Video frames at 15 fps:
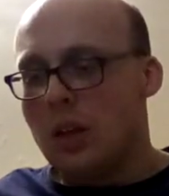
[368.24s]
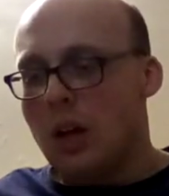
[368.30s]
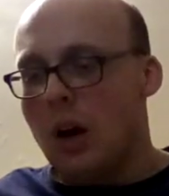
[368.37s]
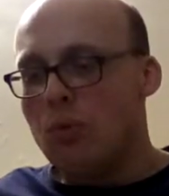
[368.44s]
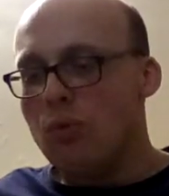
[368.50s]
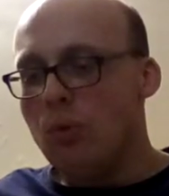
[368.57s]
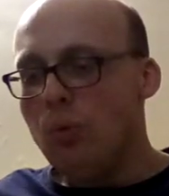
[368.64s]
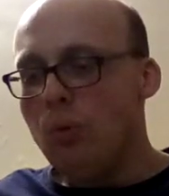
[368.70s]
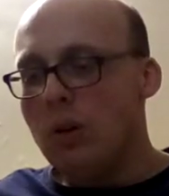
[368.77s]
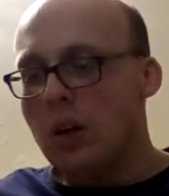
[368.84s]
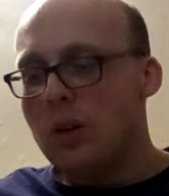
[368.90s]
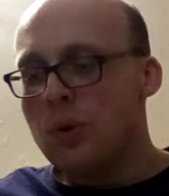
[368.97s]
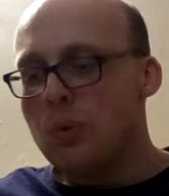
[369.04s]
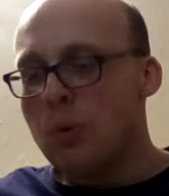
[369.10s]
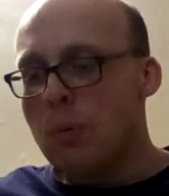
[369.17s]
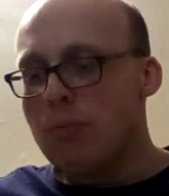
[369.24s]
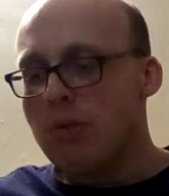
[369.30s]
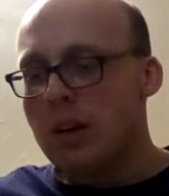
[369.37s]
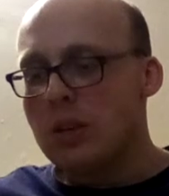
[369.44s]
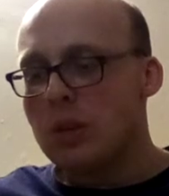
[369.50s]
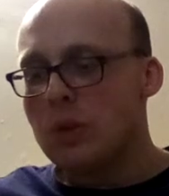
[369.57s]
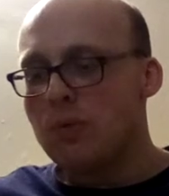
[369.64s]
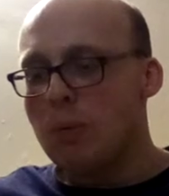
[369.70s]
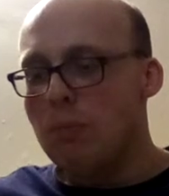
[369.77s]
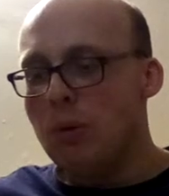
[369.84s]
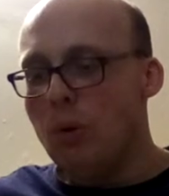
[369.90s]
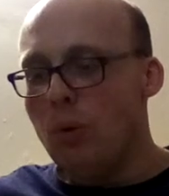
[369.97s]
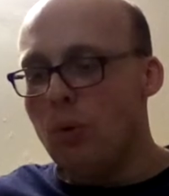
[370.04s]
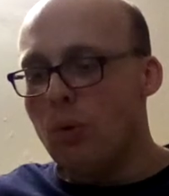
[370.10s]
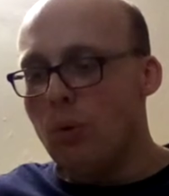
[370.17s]
A ruler who oppresses the
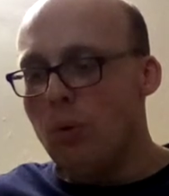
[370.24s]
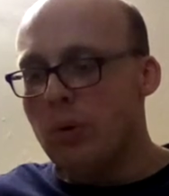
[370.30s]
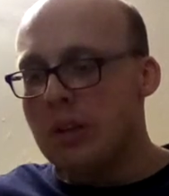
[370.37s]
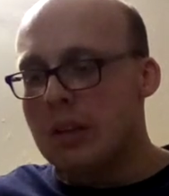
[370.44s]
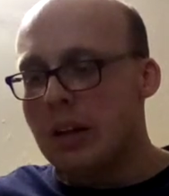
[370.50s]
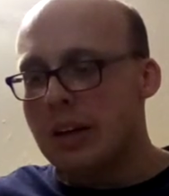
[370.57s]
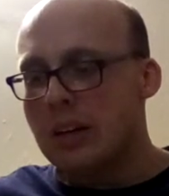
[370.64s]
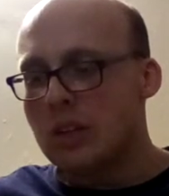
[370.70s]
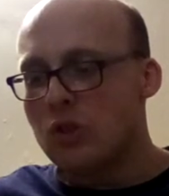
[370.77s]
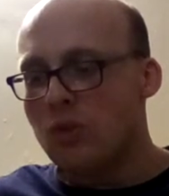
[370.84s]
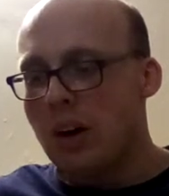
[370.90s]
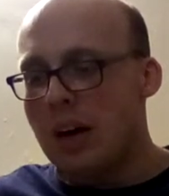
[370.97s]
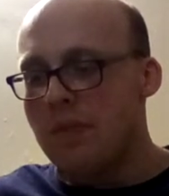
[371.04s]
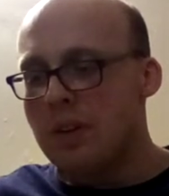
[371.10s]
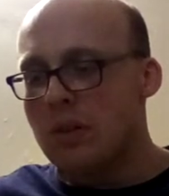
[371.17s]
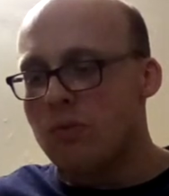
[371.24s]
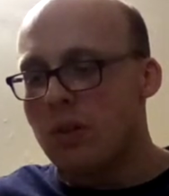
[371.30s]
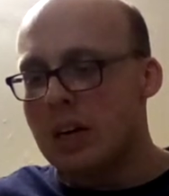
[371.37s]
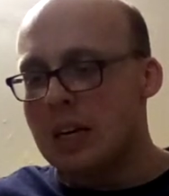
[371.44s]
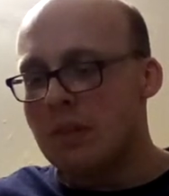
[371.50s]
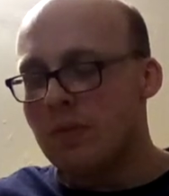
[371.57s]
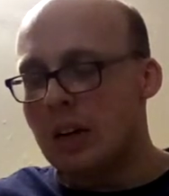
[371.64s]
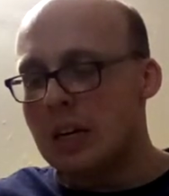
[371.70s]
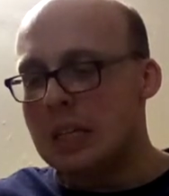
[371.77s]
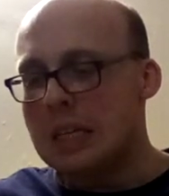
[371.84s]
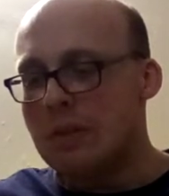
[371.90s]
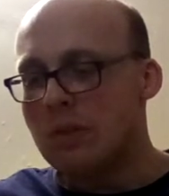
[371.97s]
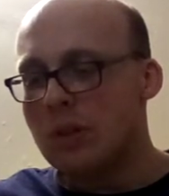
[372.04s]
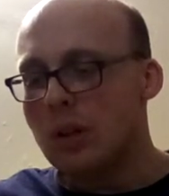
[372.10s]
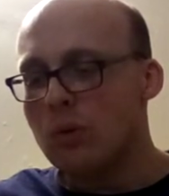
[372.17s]
poor is like a driving rain that
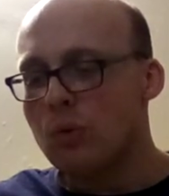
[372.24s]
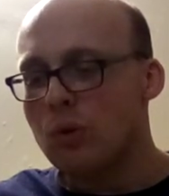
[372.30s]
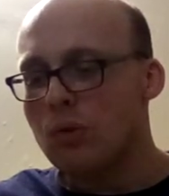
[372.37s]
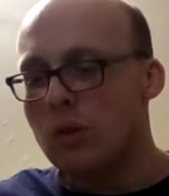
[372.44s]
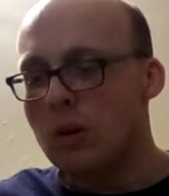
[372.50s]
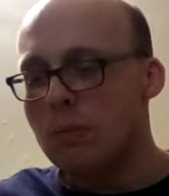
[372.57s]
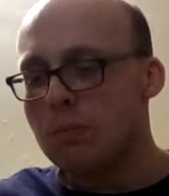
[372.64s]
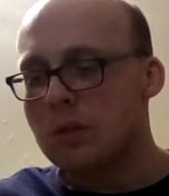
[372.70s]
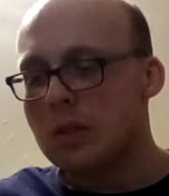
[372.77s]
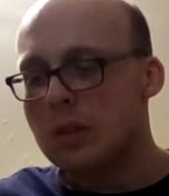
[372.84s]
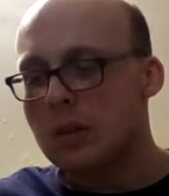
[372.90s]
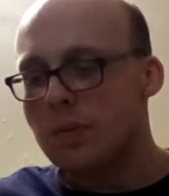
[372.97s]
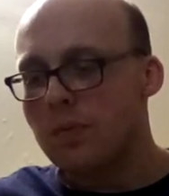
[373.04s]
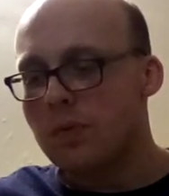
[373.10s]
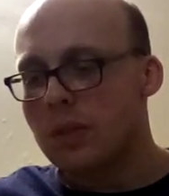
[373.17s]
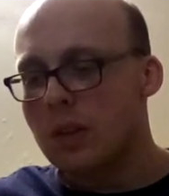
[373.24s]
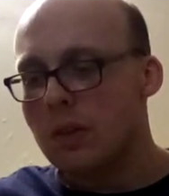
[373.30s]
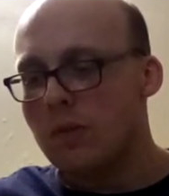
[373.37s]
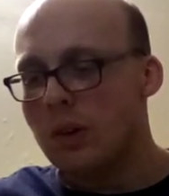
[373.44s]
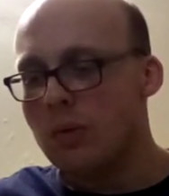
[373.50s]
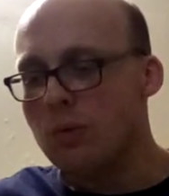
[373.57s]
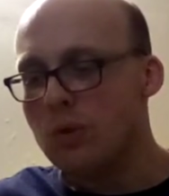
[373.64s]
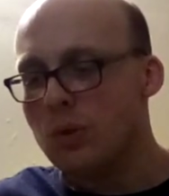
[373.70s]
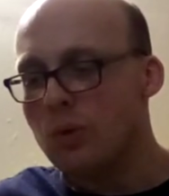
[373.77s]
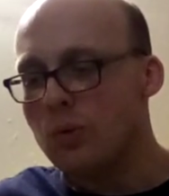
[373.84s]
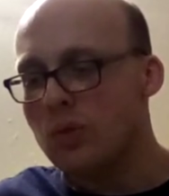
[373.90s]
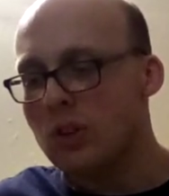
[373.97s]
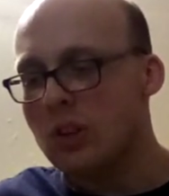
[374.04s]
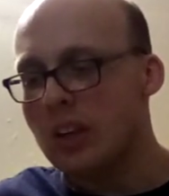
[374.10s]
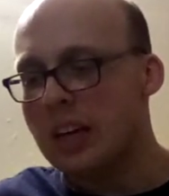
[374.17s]
leaves no crops. Those who
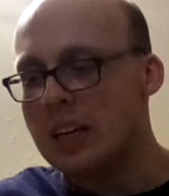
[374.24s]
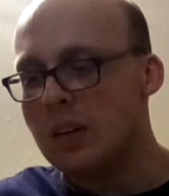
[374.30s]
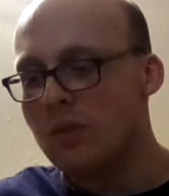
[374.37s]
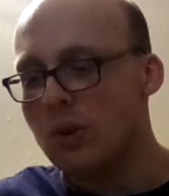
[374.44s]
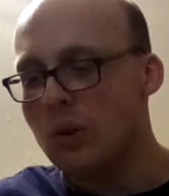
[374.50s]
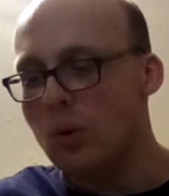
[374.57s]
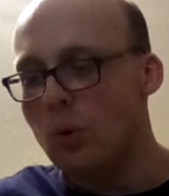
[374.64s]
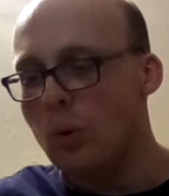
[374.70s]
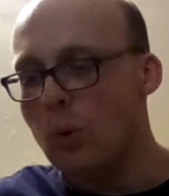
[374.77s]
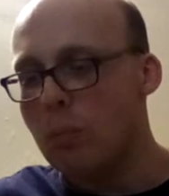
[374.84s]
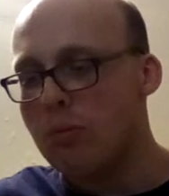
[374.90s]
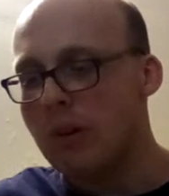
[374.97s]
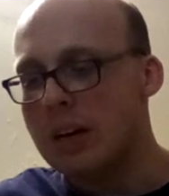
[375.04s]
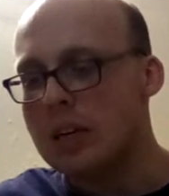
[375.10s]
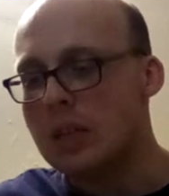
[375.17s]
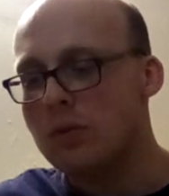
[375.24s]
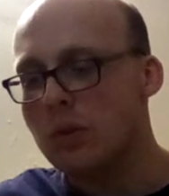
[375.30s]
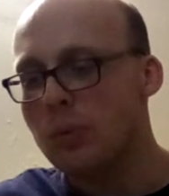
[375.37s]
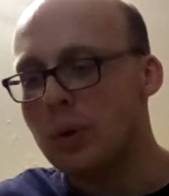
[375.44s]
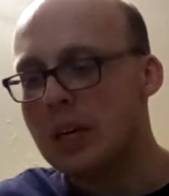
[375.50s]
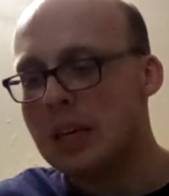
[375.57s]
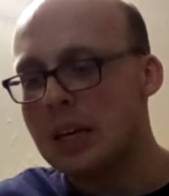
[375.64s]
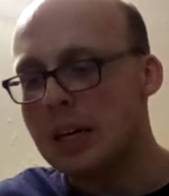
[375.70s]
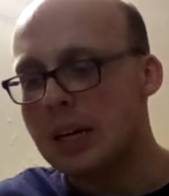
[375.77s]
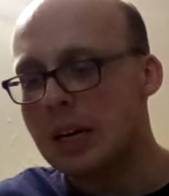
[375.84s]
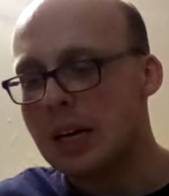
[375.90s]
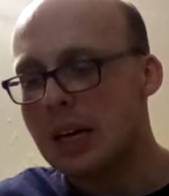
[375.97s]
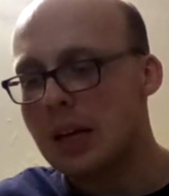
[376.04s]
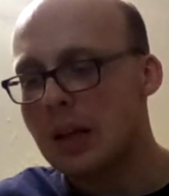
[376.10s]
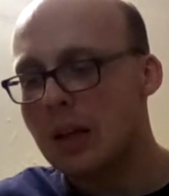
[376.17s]
forsake the law praise the wicked,
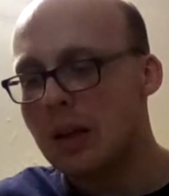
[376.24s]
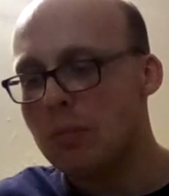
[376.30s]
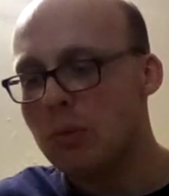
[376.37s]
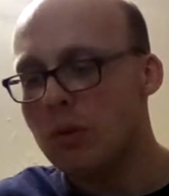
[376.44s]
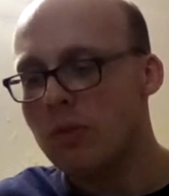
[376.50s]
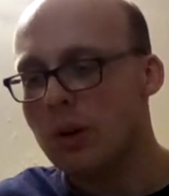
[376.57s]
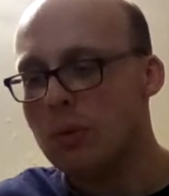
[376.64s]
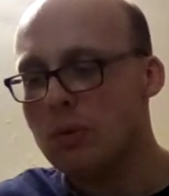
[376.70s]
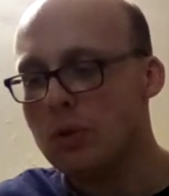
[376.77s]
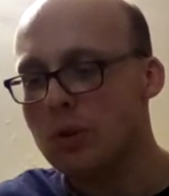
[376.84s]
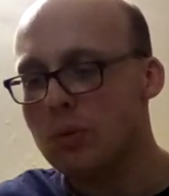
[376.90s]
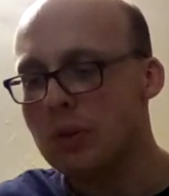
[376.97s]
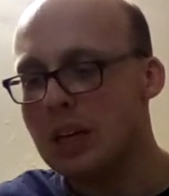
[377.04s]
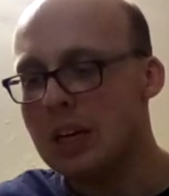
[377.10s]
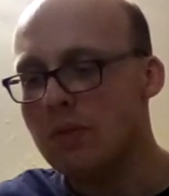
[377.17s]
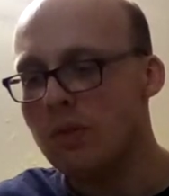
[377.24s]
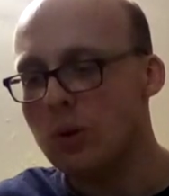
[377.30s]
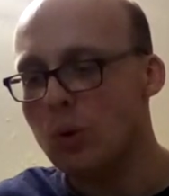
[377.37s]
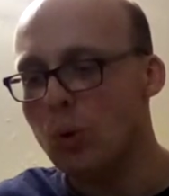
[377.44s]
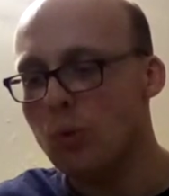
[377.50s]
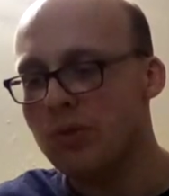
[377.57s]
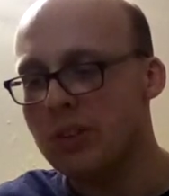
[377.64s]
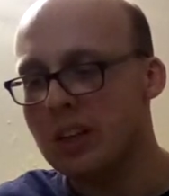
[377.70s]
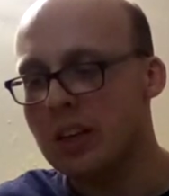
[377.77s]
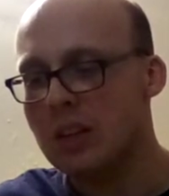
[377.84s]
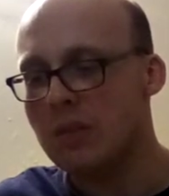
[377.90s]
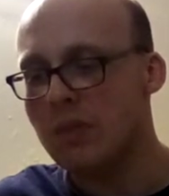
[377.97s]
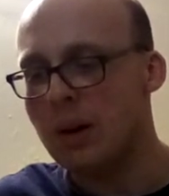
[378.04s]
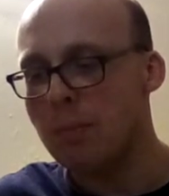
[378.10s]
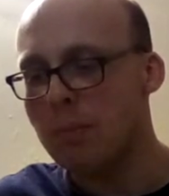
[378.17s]
but those who keep the law
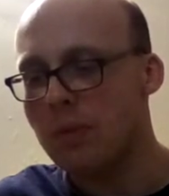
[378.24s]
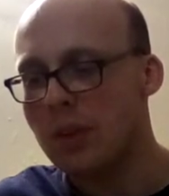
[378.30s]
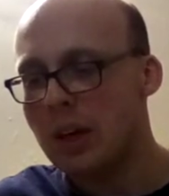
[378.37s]
resist them.